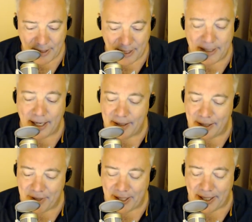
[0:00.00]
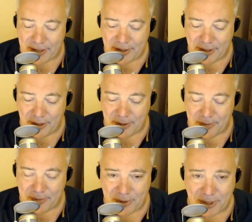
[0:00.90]
I, I, I realized, you
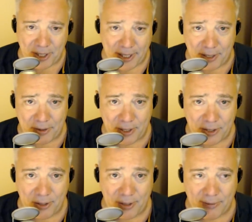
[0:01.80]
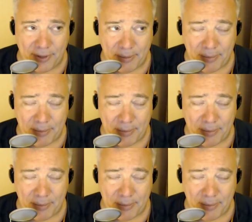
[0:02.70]
know, switching to Android is cute and everything,